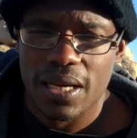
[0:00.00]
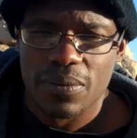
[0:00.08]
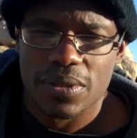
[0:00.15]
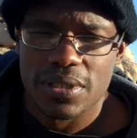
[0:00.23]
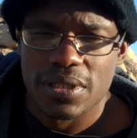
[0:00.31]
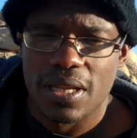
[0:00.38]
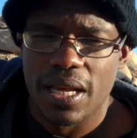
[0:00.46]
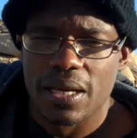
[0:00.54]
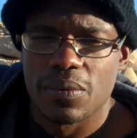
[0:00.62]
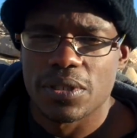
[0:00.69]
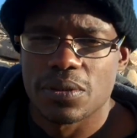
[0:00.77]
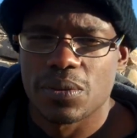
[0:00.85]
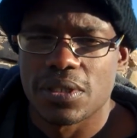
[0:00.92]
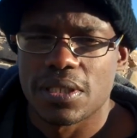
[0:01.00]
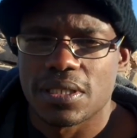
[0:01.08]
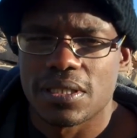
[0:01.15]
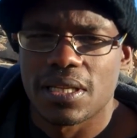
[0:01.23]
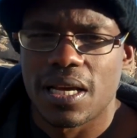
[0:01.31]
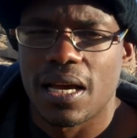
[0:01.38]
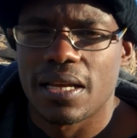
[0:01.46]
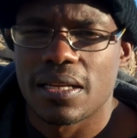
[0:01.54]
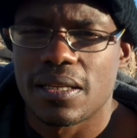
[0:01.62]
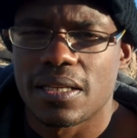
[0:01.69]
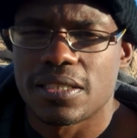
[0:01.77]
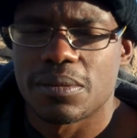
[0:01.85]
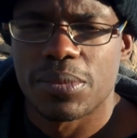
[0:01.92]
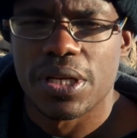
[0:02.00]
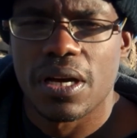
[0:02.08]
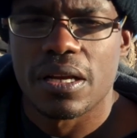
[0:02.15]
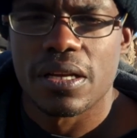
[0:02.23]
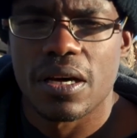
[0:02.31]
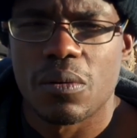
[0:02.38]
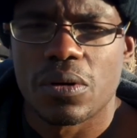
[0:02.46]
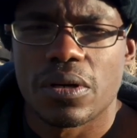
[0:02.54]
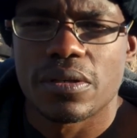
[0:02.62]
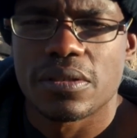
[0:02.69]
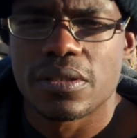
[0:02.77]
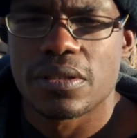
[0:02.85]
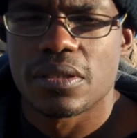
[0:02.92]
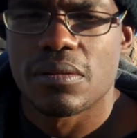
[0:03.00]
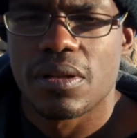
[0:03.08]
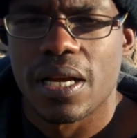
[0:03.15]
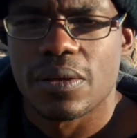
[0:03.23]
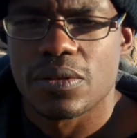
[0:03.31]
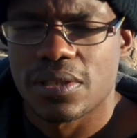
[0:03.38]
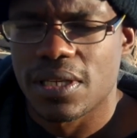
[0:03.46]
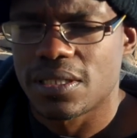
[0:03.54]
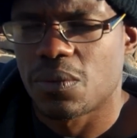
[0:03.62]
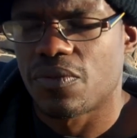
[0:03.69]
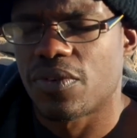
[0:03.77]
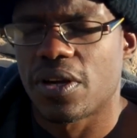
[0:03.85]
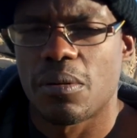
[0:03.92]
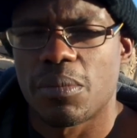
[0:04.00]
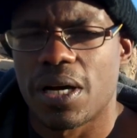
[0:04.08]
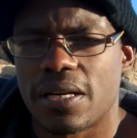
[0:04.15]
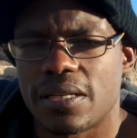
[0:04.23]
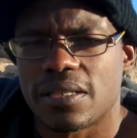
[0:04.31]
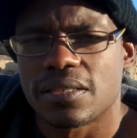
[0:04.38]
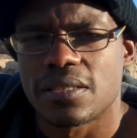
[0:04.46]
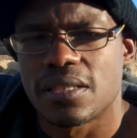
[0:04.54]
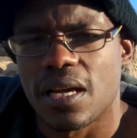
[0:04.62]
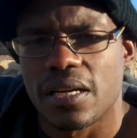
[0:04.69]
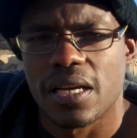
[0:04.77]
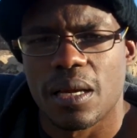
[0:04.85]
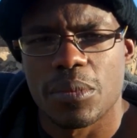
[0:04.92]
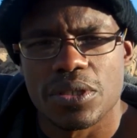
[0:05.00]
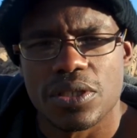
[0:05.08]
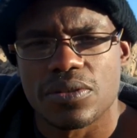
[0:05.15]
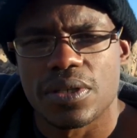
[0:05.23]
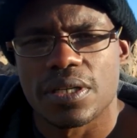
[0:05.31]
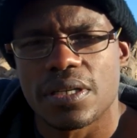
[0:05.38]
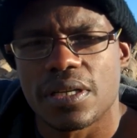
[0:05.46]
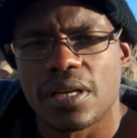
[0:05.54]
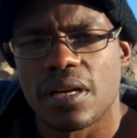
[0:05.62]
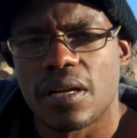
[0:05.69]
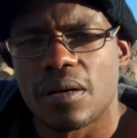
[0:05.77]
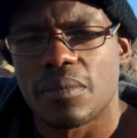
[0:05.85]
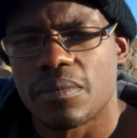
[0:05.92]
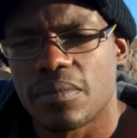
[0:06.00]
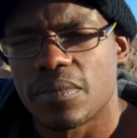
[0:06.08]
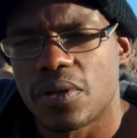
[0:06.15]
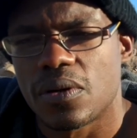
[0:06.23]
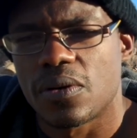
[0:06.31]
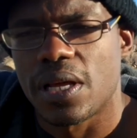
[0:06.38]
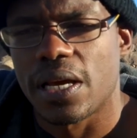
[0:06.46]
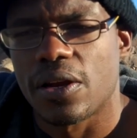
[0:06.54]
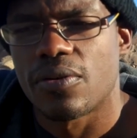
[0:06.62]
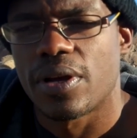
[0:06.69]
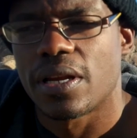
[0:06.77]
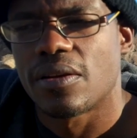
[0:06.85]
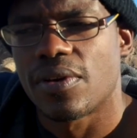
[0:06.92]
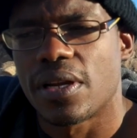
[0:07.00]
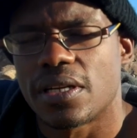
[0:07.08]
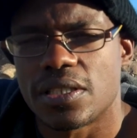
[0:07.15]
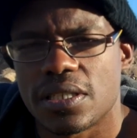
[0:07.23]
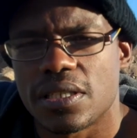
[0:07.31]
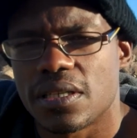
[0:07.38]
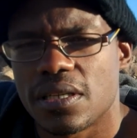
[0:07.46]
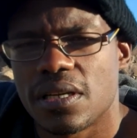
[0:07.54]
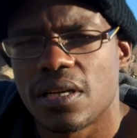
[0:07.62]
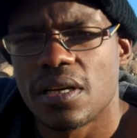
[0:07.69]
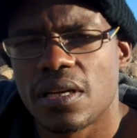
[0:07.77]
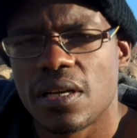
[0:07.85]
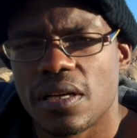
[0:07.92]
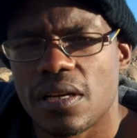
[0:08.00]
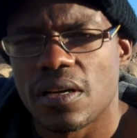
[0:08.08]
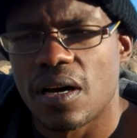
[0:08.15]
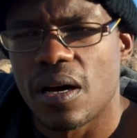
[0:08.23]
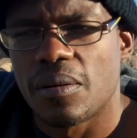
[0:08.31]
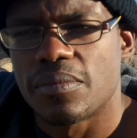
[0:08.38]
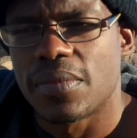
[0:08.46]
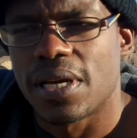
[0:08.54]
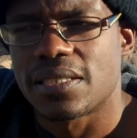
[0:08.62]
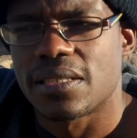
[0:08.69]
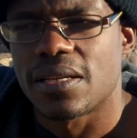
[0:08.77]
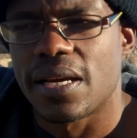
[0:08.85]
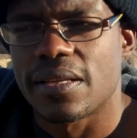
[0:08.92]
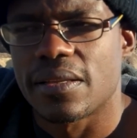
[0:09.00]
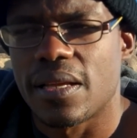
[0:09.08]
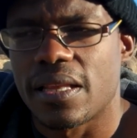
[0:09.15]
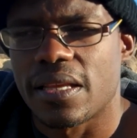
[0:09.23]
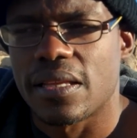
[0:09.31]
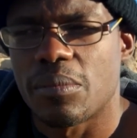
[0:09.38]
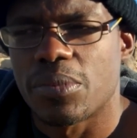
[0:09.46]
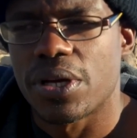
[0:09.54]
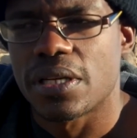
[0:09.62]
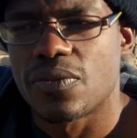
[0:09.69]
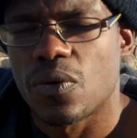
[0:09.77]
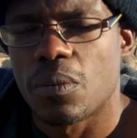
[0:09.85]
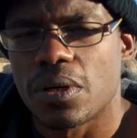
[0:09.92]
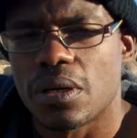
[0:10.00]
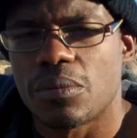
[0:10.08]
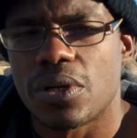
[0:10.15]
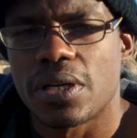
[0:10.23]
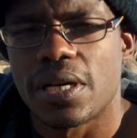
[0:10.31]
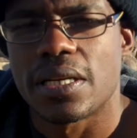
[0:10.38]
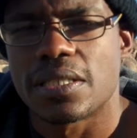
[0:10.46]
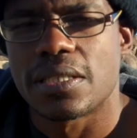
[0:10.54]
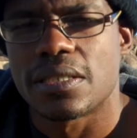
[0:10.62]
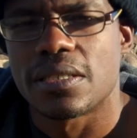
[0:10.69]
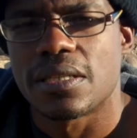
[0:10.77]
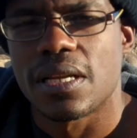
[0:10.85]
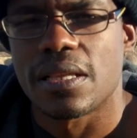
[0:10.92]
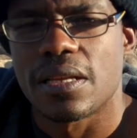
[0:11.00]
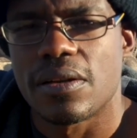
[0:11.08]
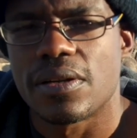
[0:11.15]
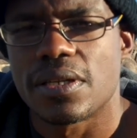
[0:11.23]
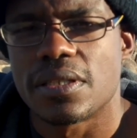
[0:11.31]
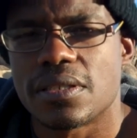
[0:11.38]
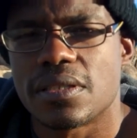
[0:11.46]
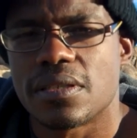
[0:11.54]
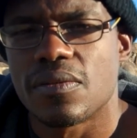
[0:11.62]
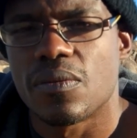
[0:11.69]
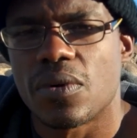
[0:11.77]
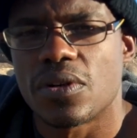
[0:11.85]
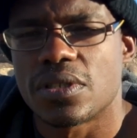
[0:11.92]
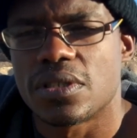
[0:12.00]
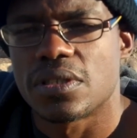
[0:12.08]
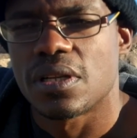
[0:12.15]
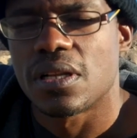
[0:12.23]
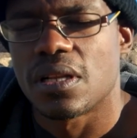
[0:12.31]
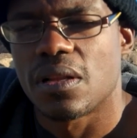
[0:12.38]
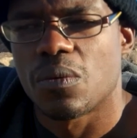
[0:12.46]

language language is not, that's beyond our words. The language that's within our bodies, our chemistry, um, you know, that creative energy. Um, that's, a, like, I think, the biggest form of communication that there is versus the